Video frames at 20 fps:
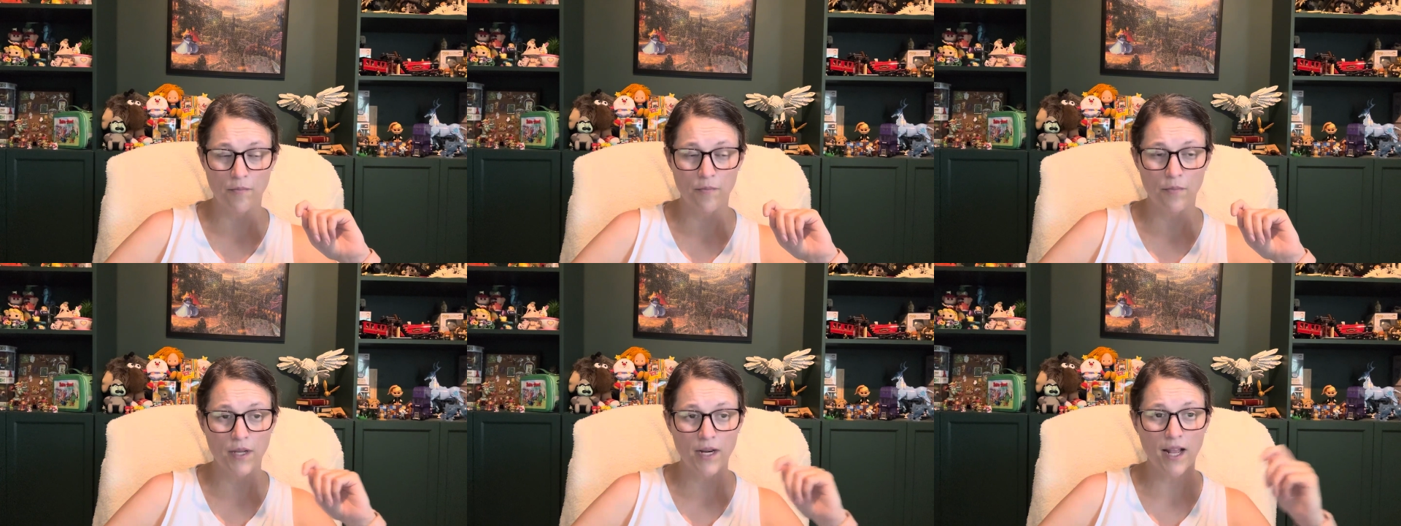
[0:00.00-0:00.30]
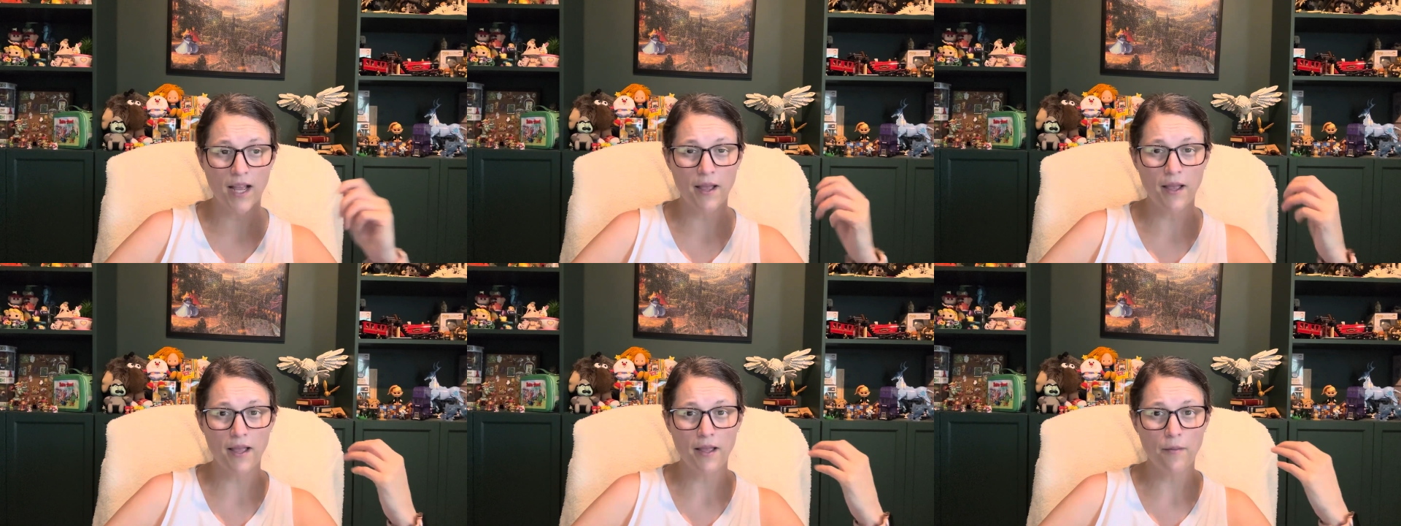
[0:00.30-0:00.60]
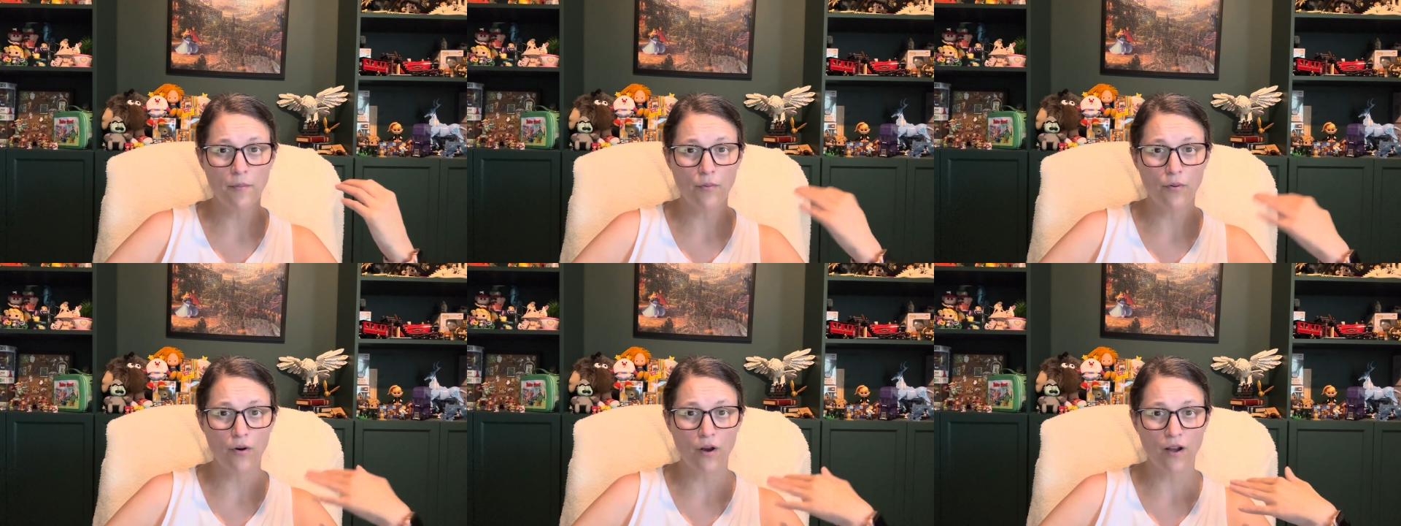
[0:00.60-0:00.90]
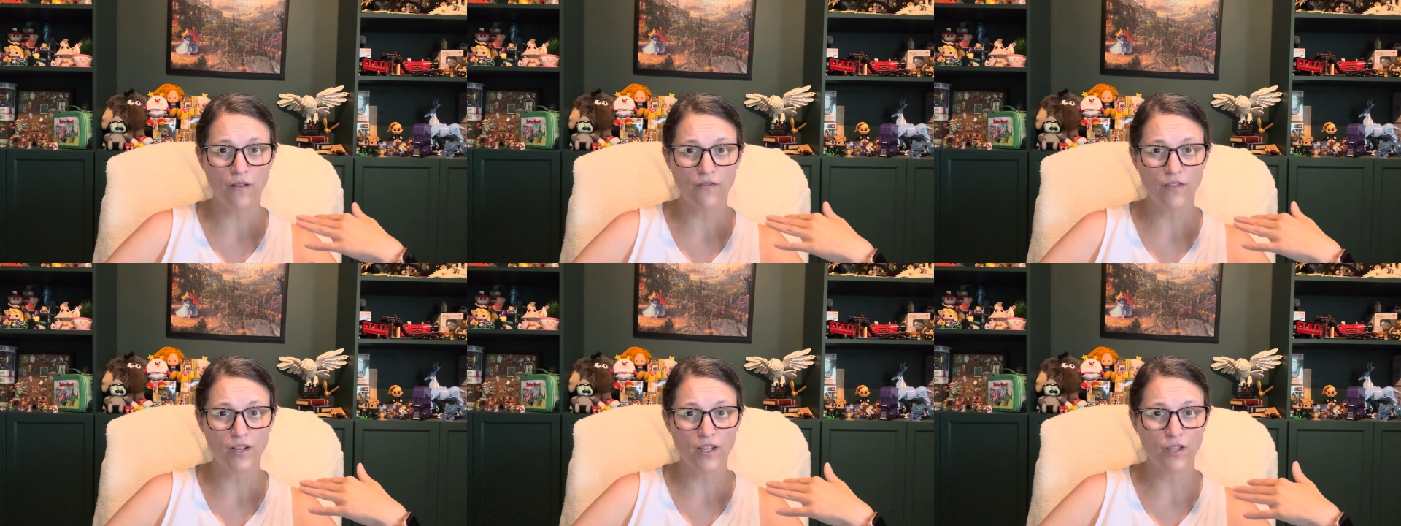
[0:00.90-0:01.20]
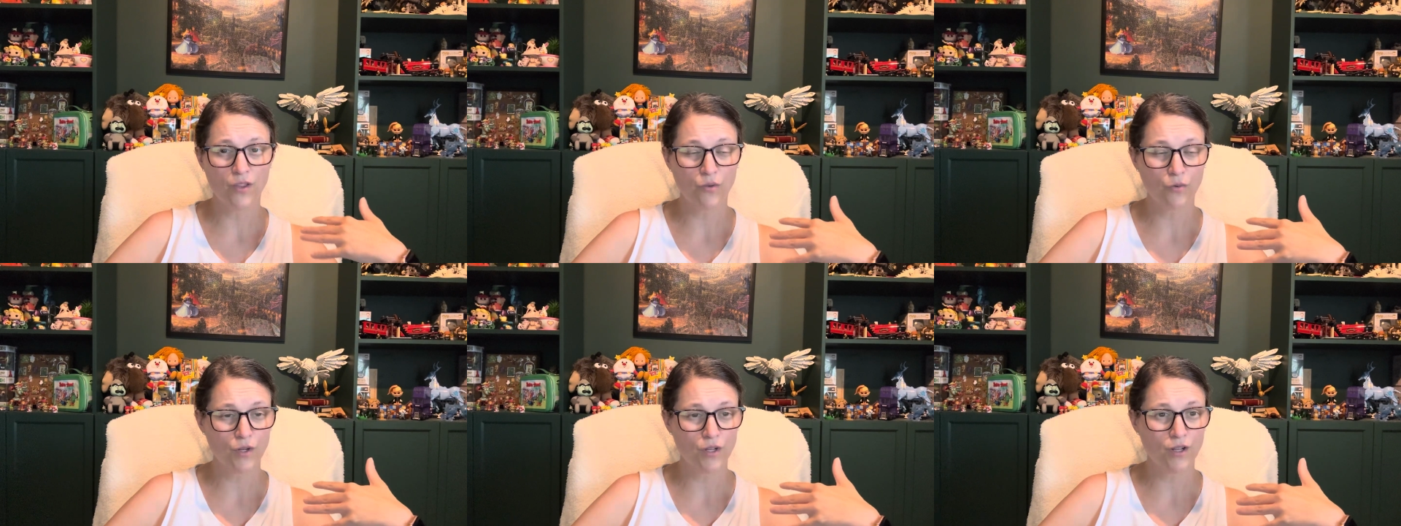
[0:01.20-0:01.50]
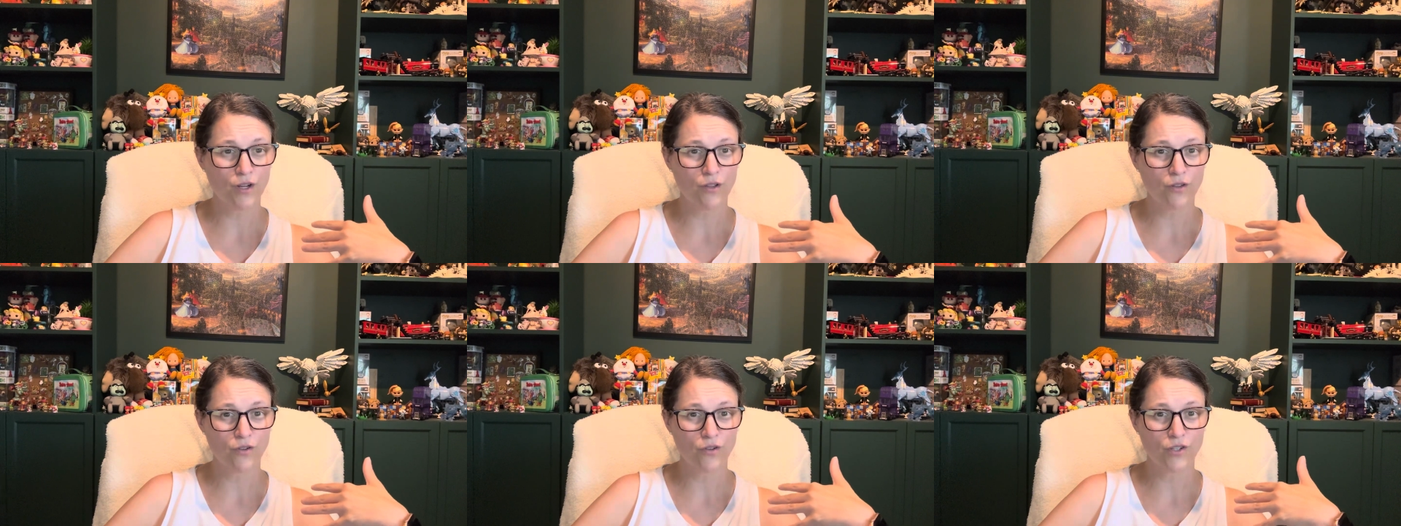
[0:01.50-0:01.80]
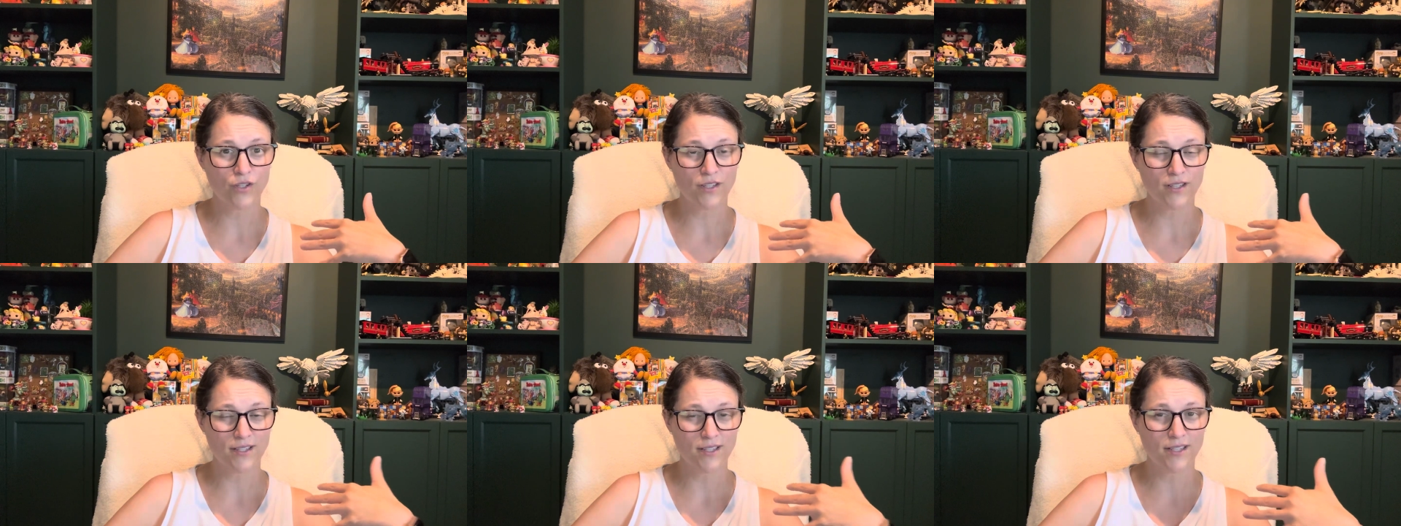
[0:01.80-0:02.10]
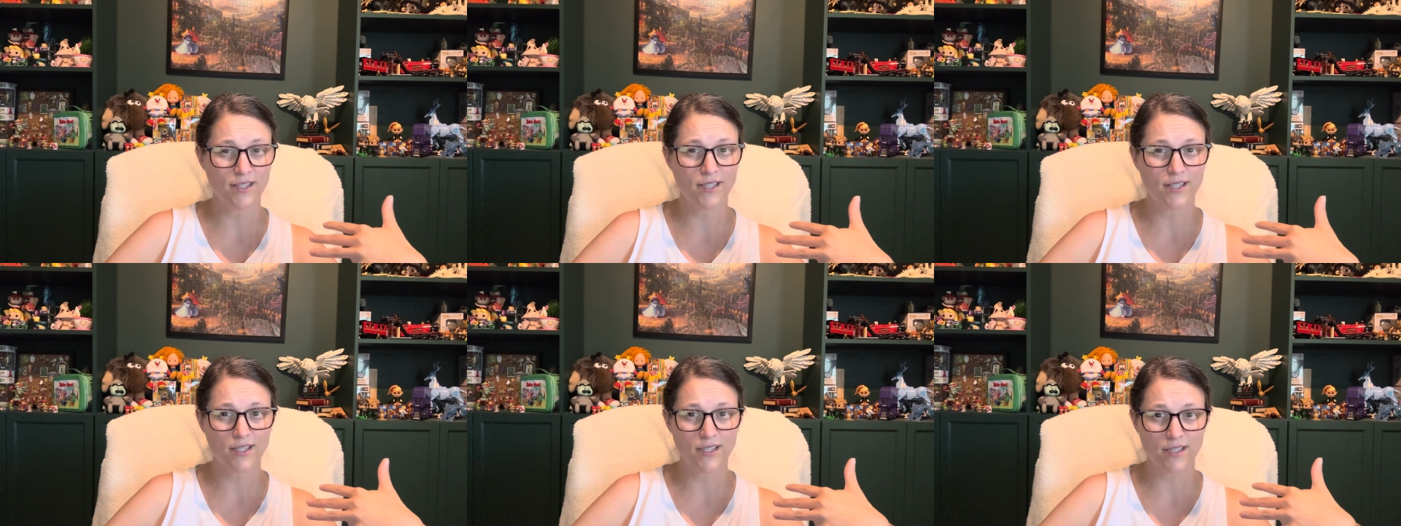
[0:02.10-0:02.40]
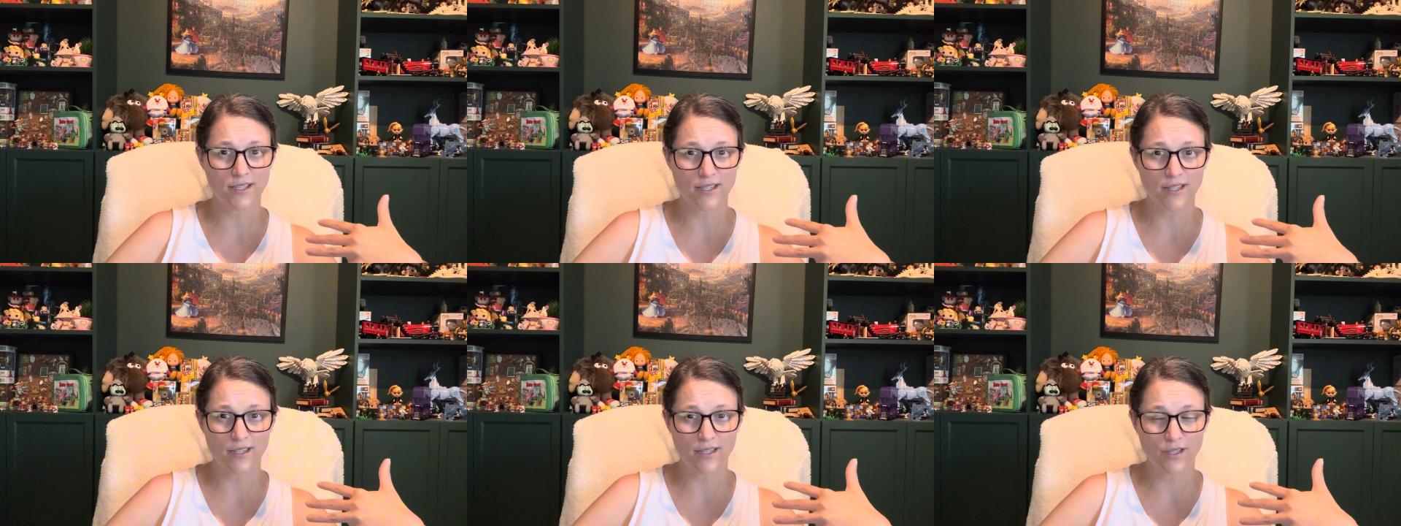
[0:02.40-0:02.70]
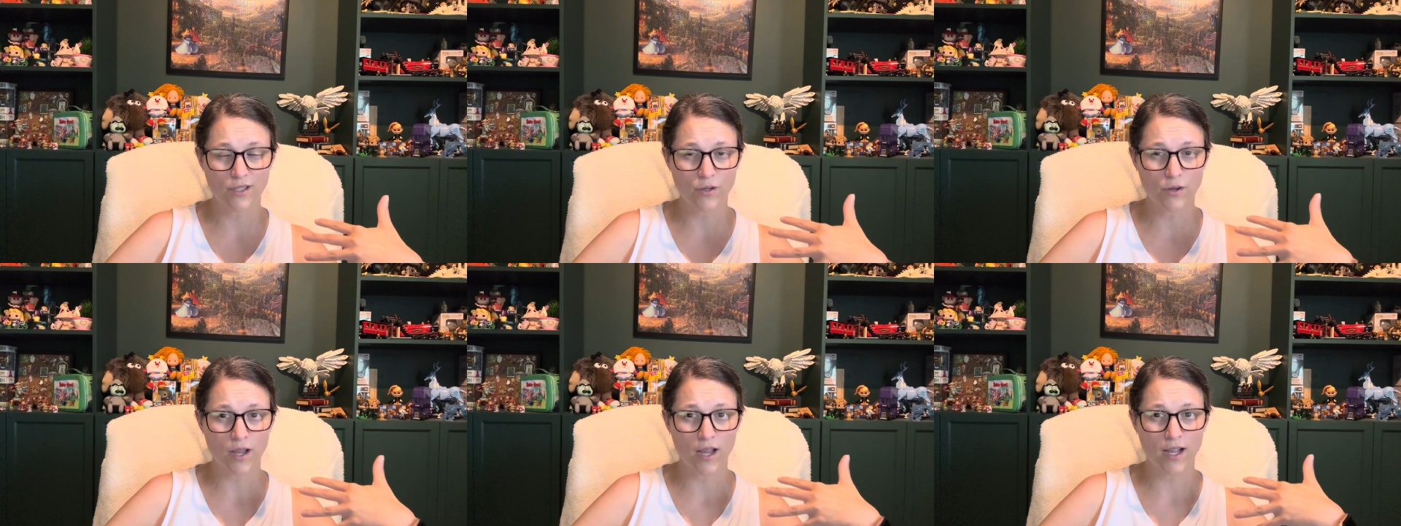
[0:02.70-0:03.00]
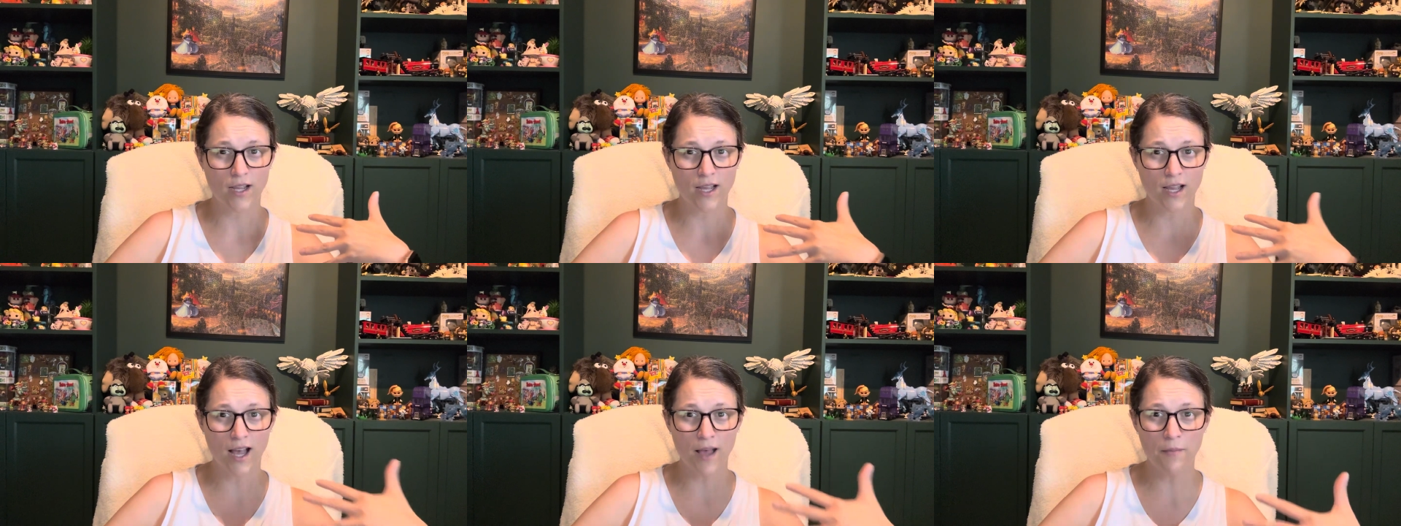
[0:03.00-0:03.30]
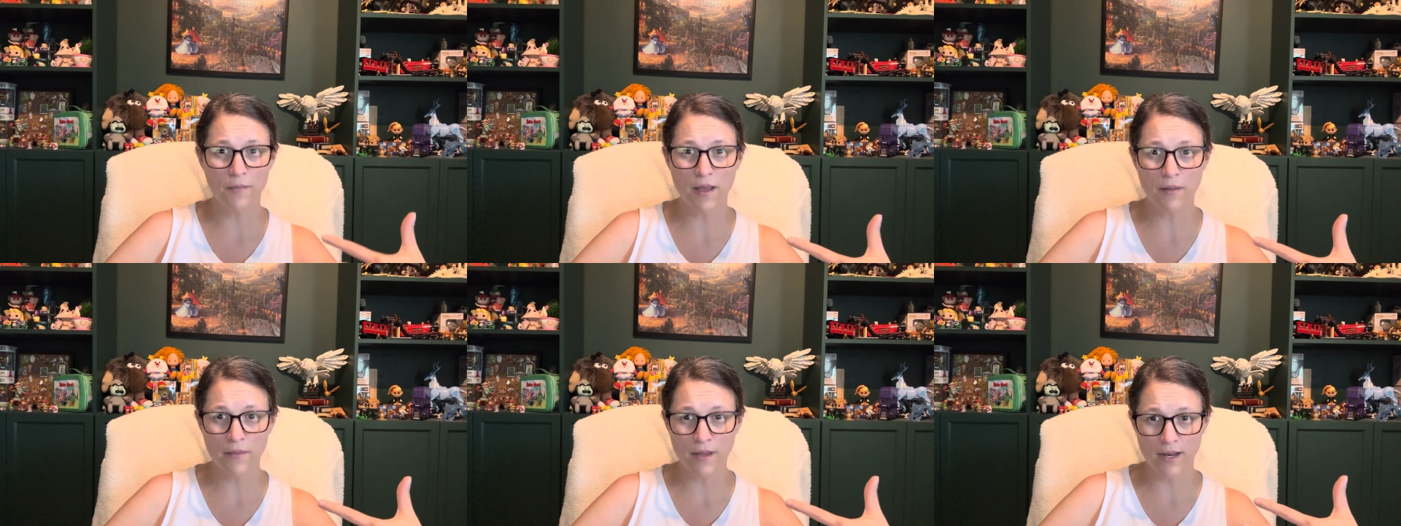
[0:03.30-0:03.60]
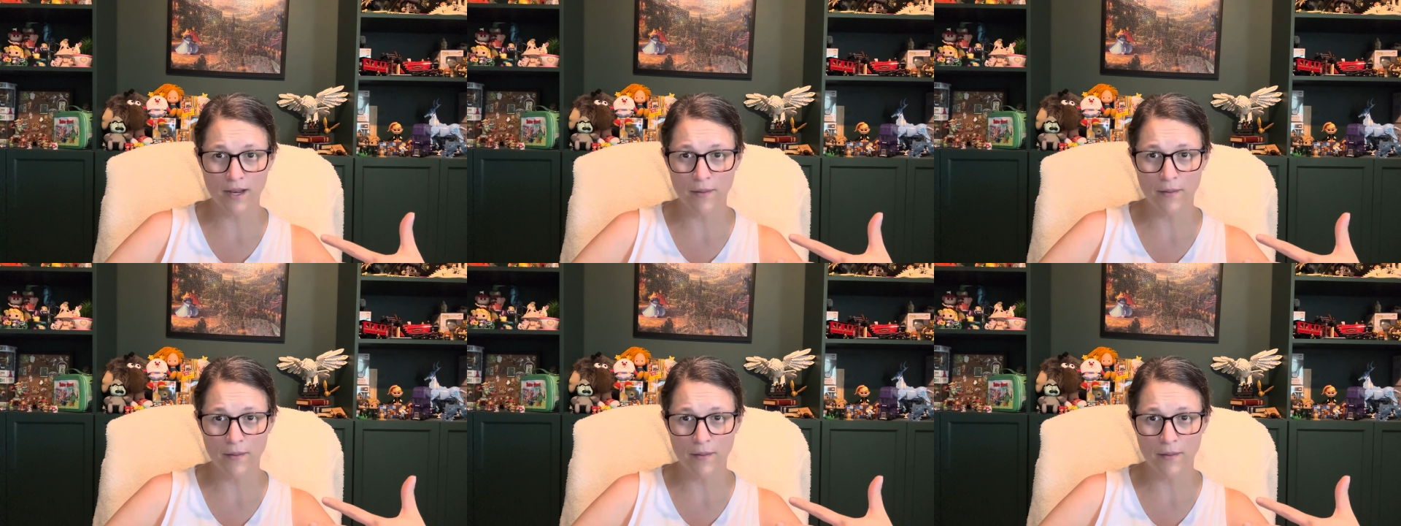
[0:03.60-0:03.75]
but I profited $3.06. So I got my money